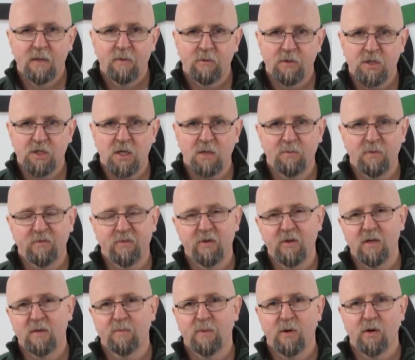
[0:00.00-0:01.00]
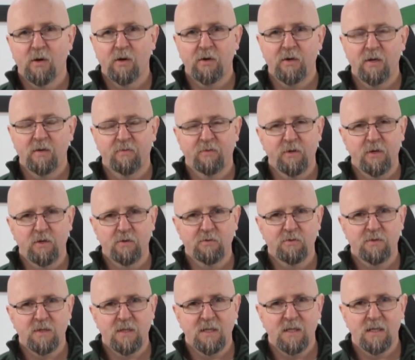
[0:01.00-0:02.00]
which can be very important if we're
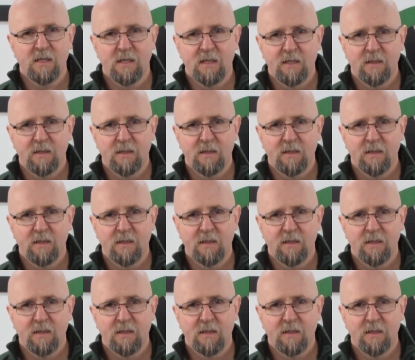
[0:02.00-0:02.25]
using